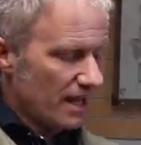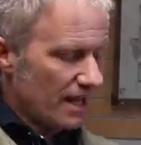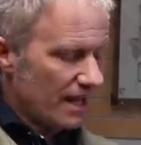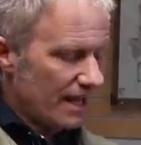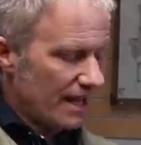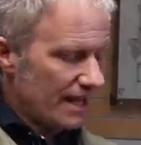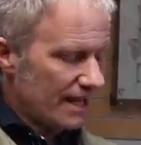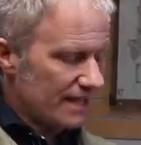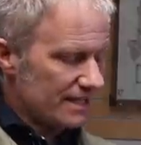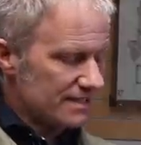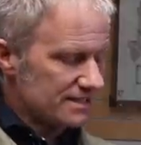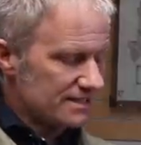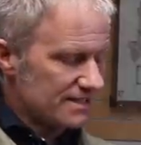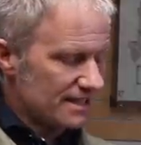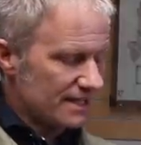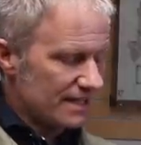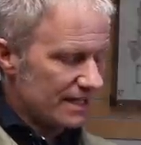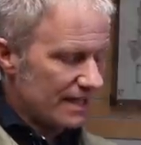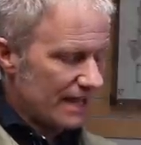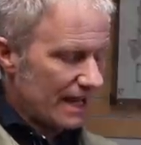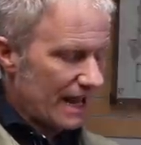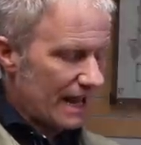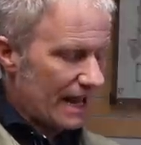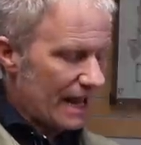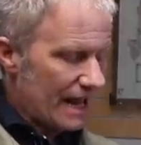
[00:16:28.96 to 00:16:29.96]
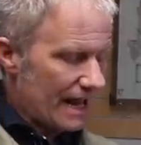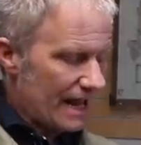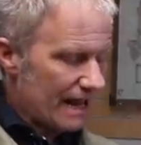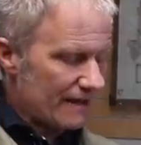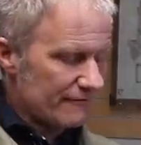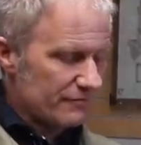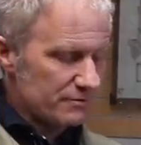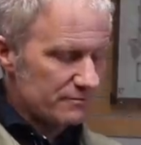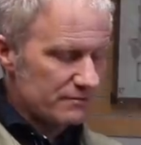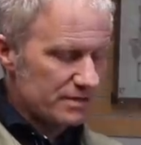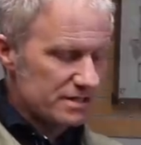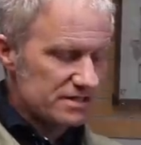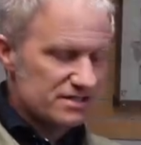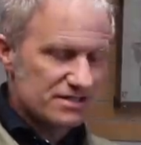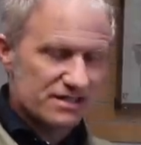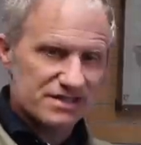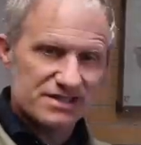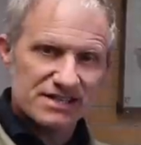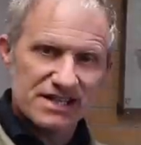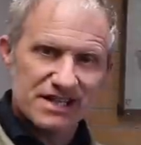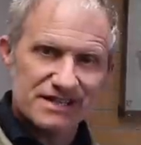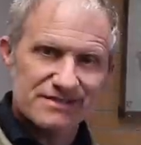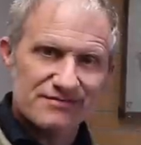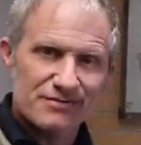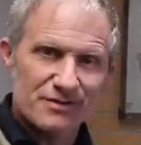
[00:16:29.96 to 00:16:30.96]
and having been
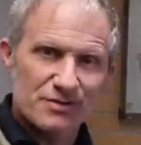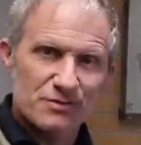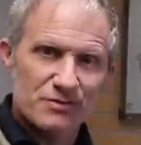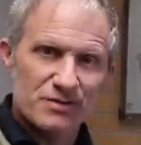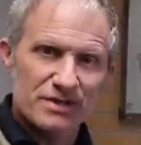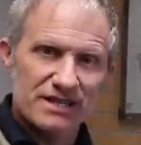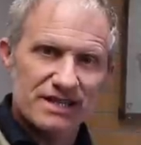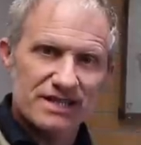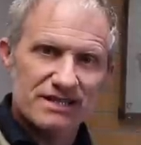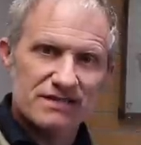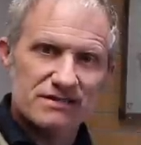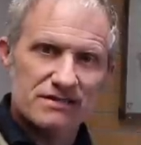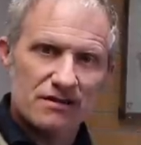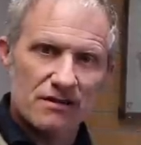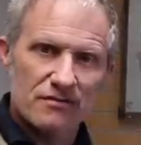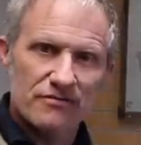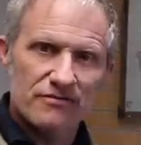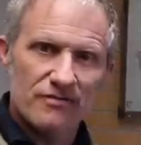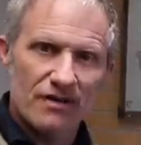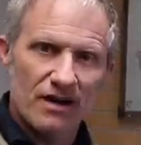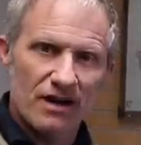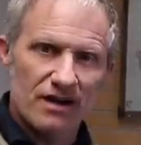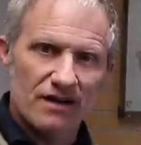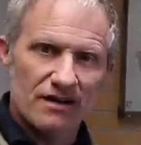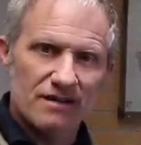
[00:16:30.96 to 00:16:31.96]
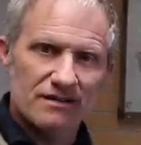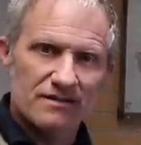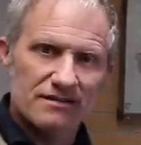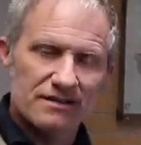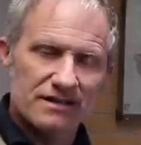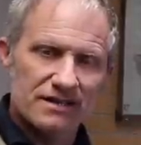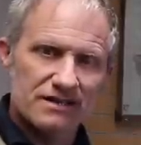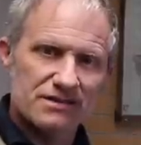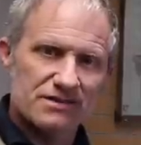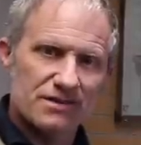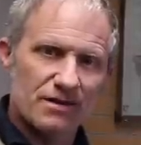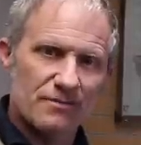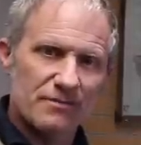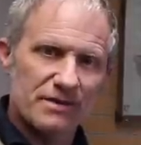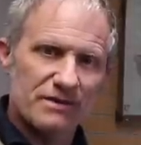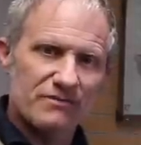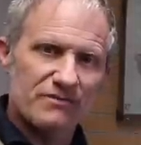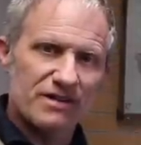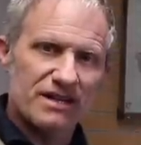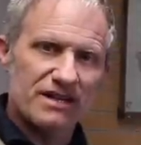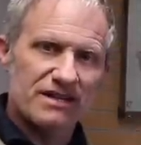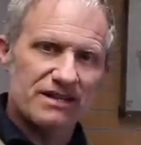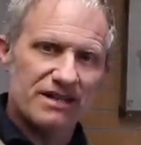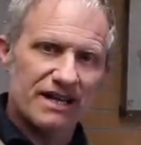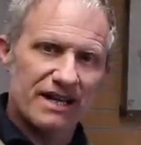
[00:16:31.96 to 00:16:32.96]
successful with this so far, it's got me
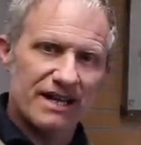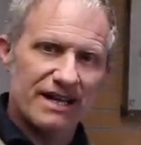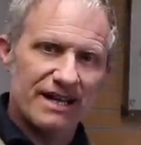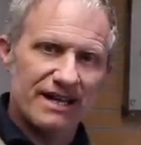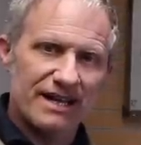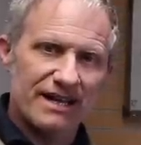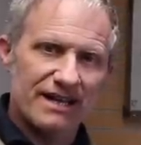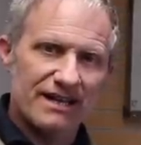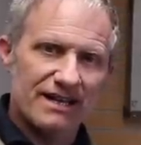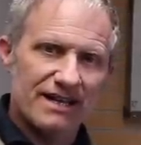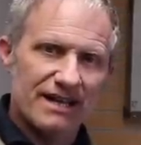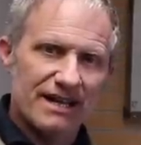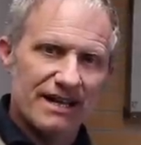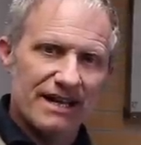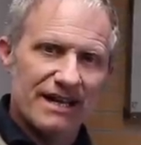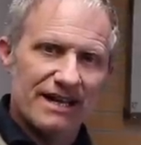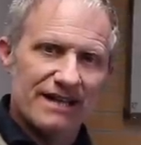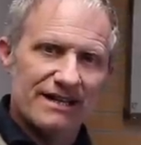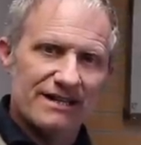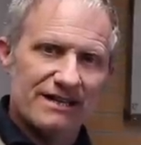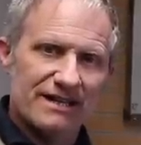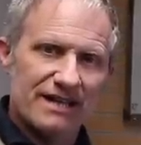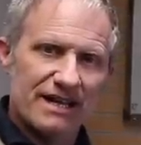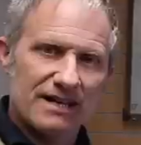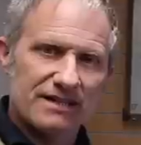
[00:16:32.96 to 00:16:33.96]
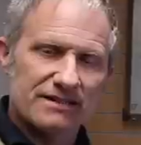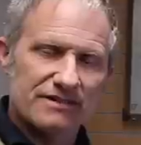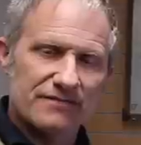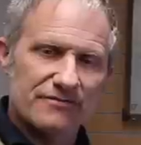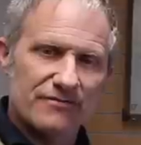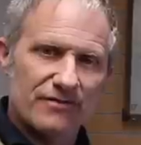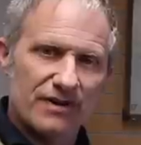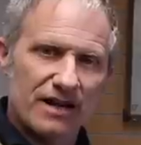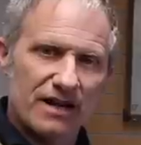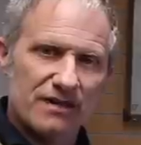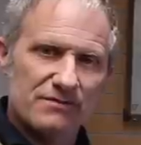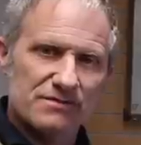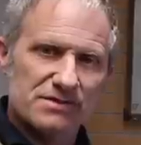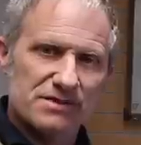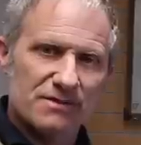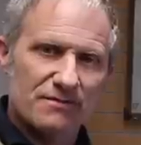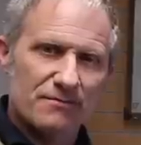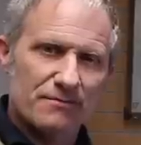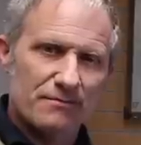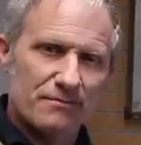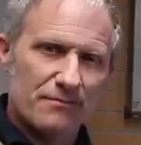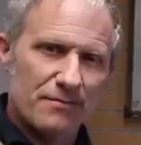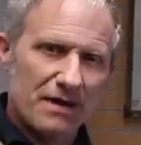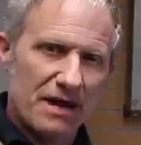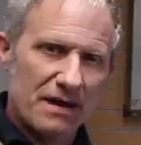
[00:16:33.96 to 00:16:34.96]
rethinking the underframes,
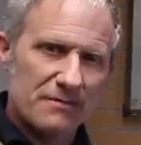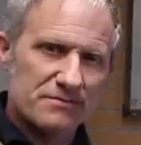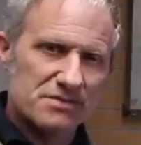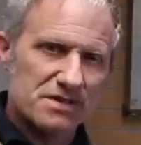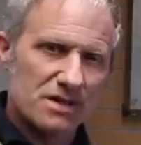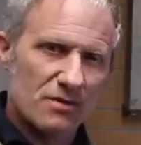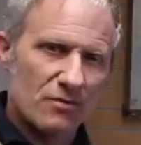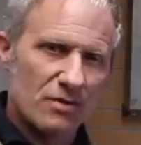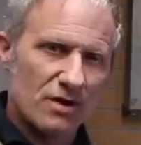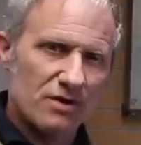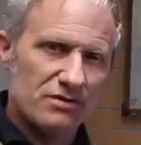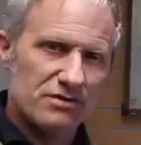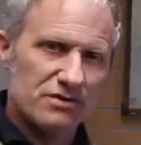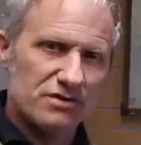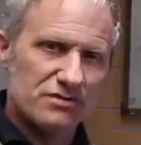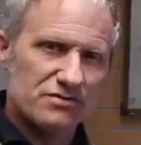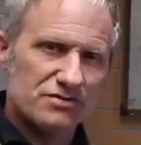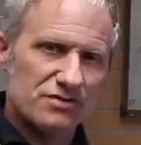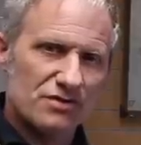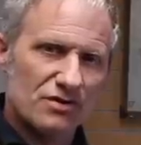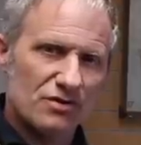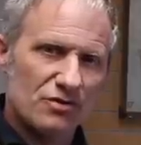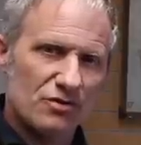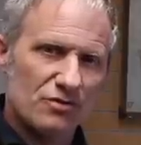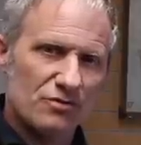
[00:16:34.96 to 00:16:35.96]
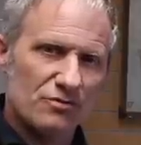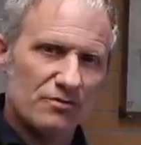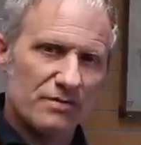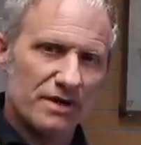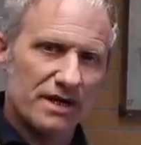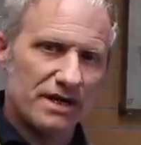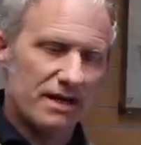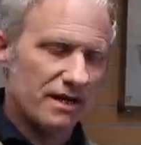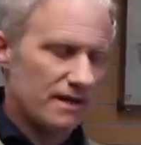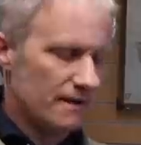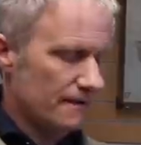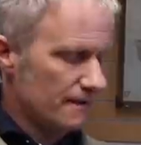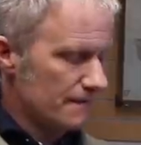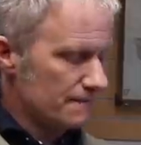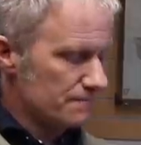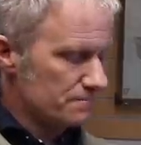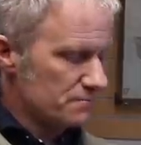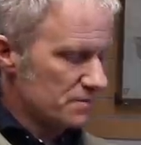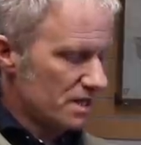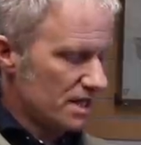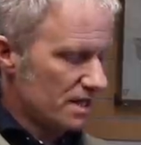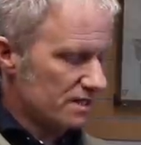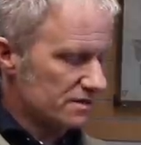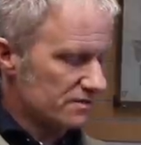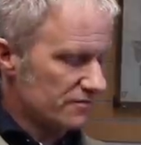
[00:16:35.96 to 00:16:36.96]
and perhaps I won't use the Hornby
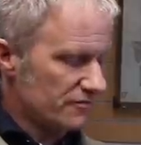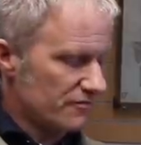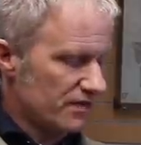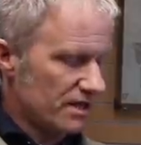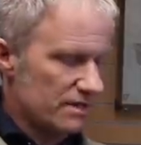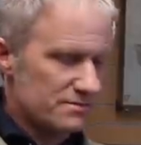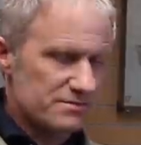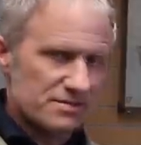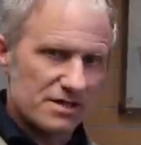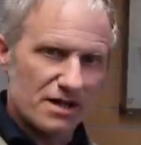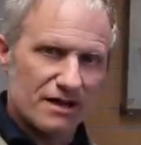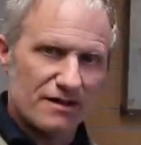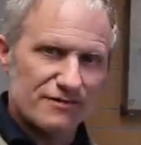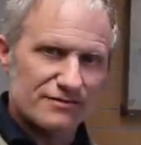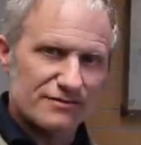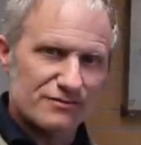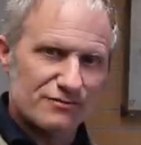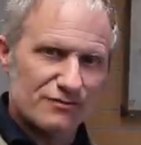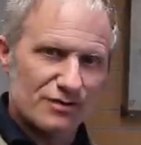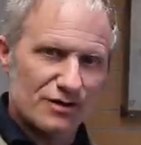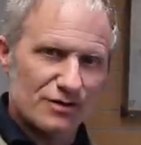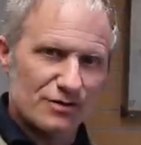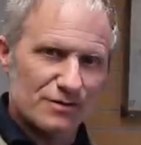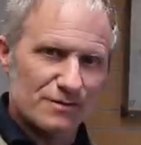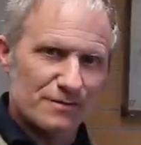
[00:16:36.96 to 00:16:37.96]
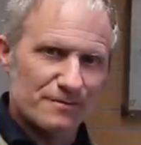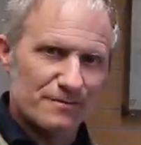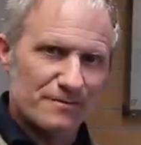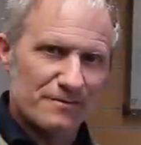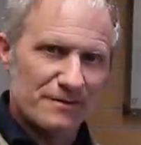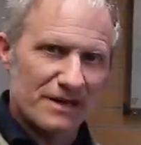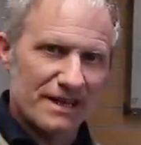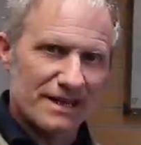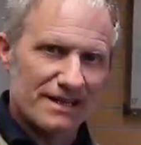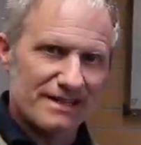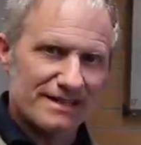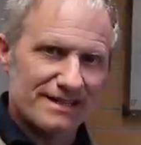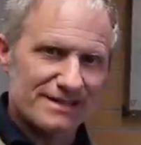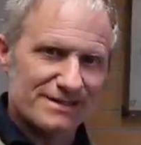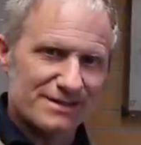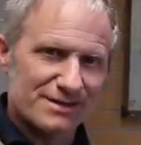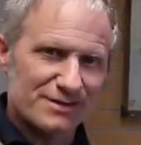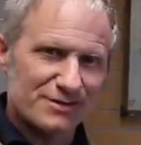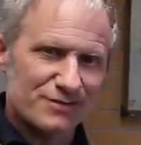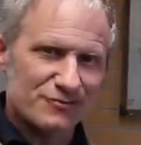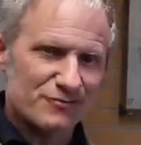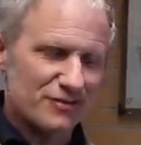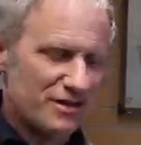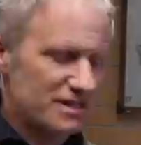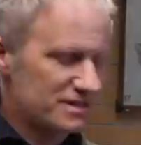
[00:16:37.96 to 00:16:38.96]
underframes after all, and there's a
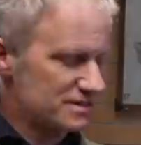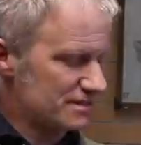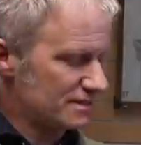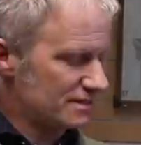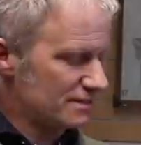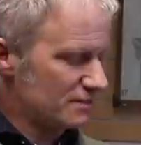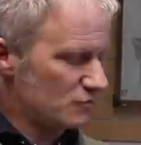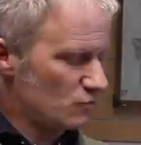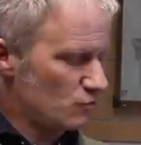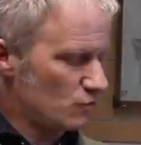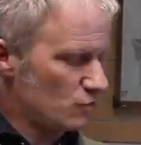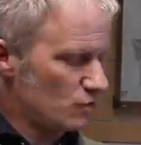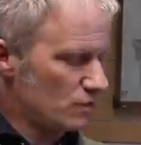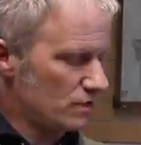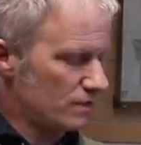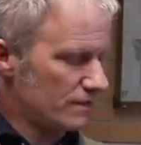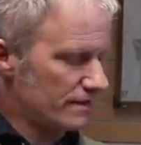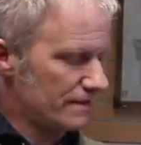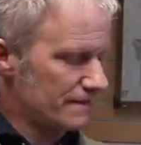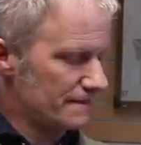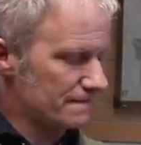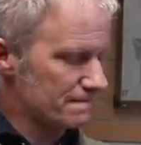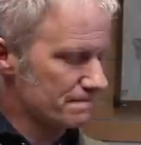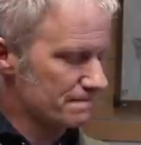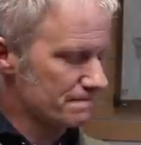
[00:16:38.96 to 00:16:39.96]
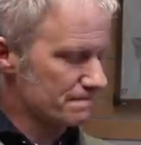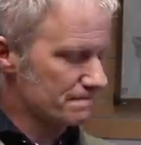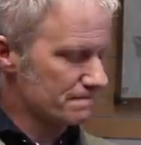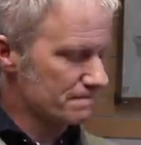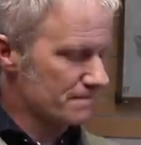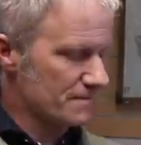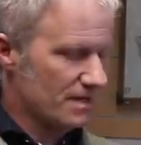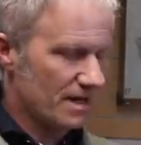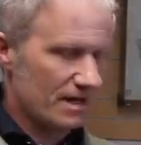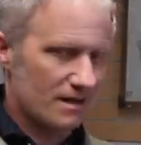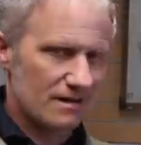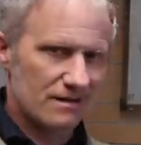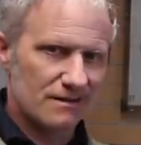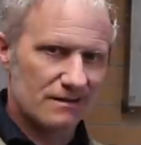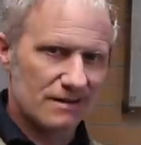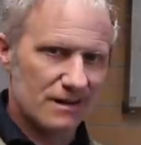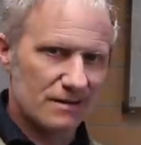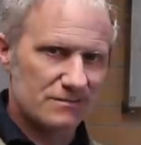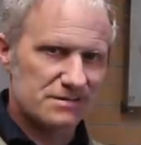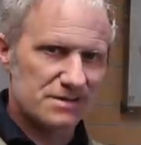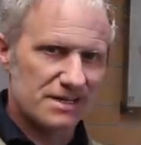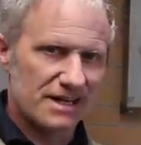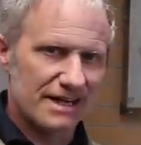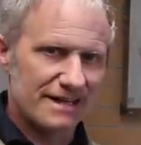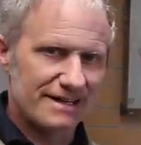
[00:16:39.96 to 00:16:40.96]
good reason why, and I'll
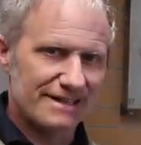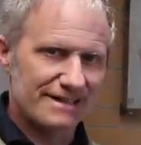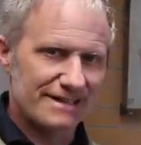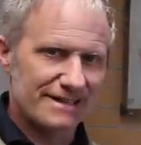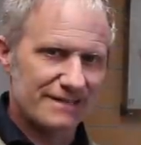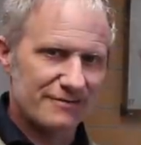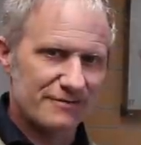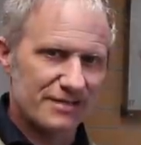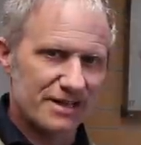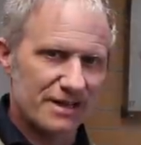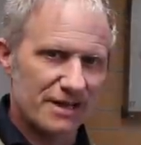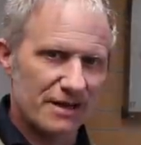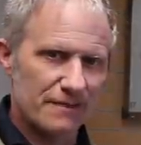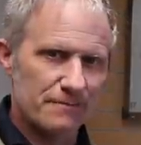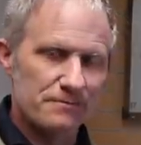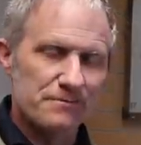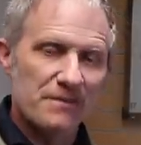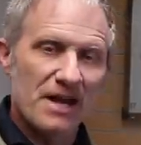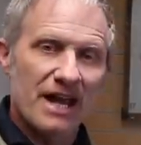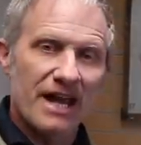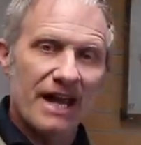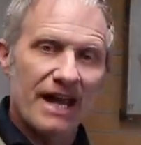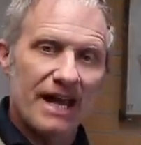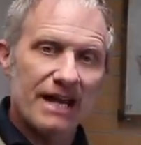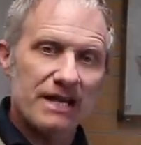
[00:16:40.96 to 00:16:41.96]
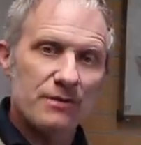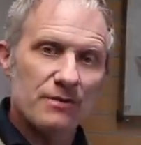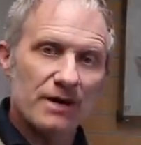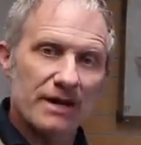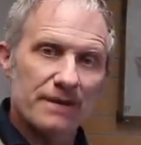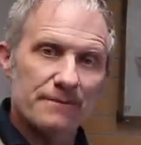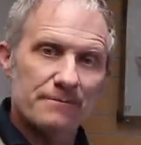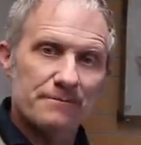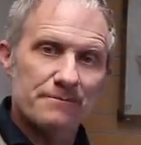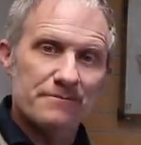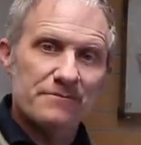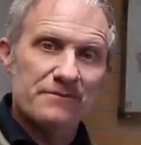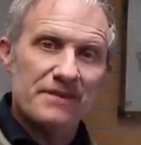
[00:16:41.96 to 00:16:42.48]
come to that in another video. Anyway,